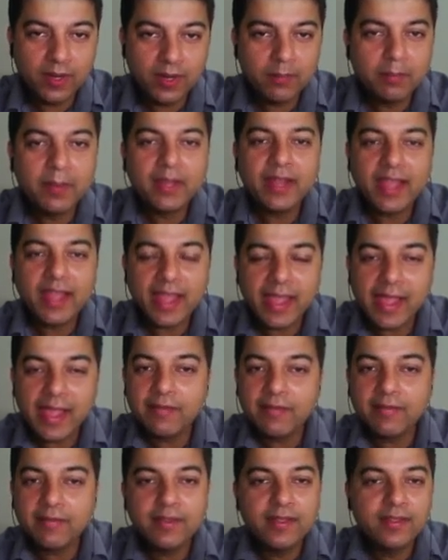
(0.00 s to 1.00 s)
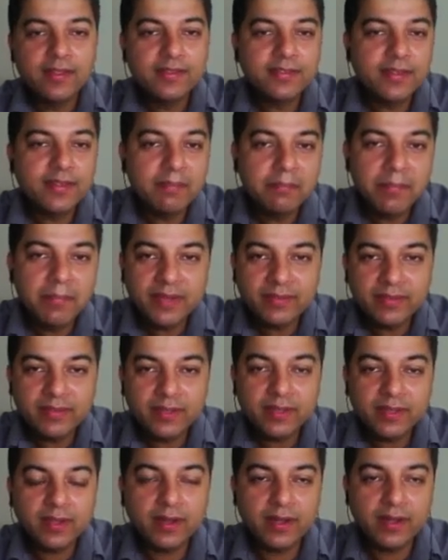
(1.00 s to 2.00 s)
but have some basic
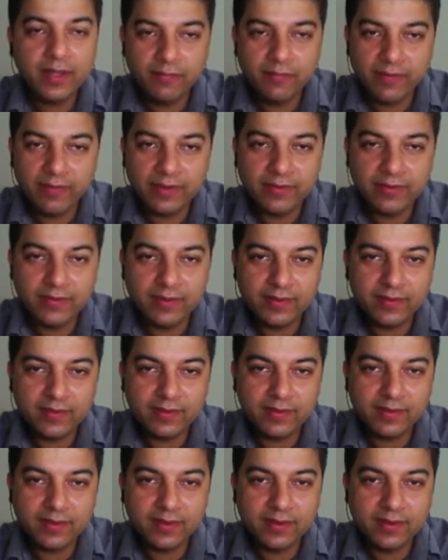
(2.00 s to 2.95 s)
differences.